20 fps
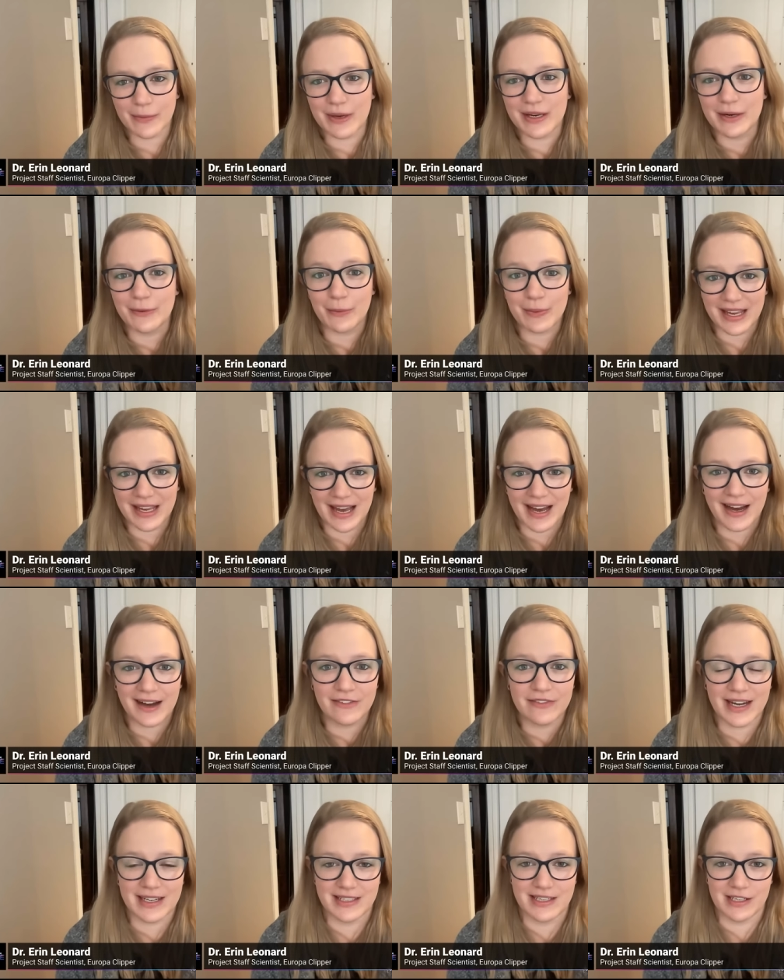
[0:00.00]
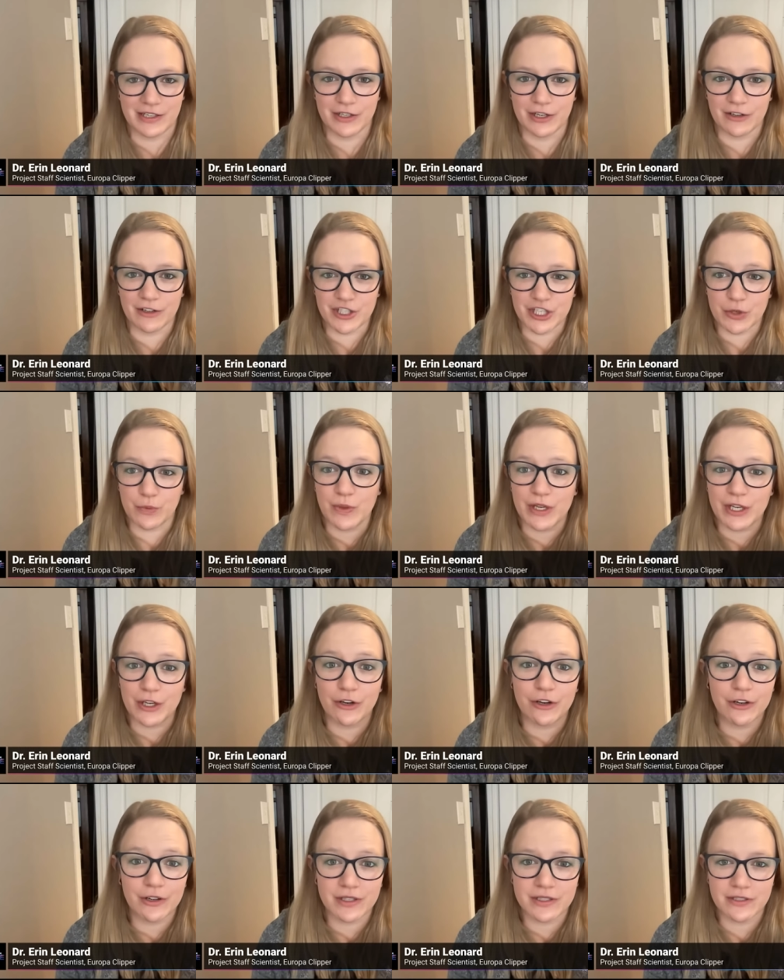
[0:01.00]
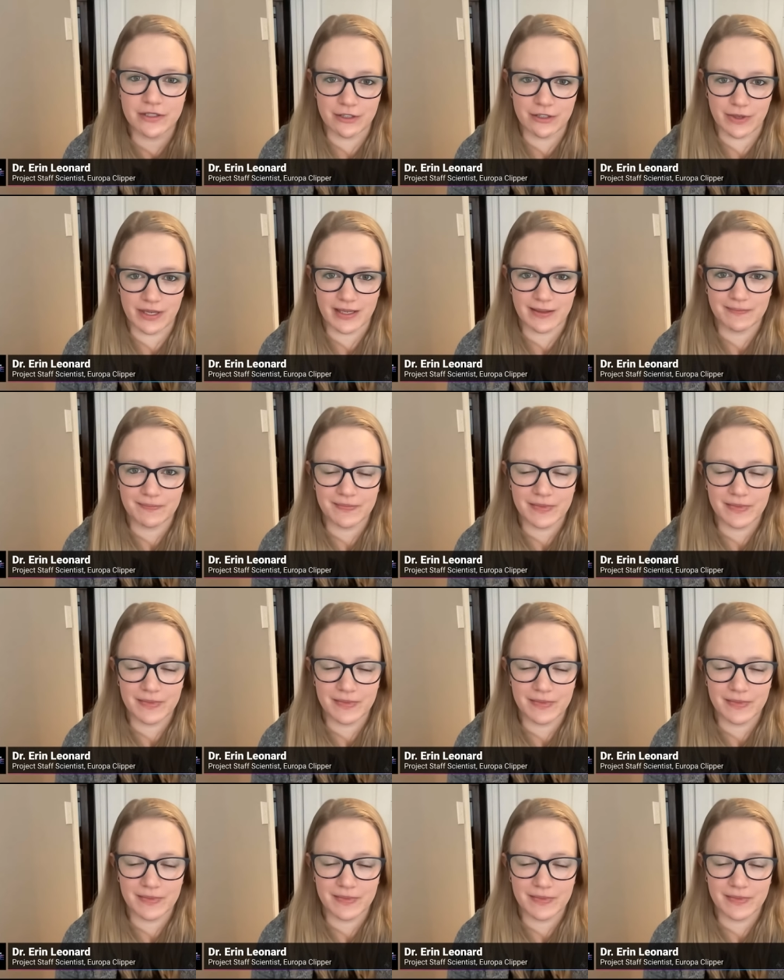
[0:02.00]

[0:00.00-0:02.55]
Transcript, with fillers: We have that technology. We could do it.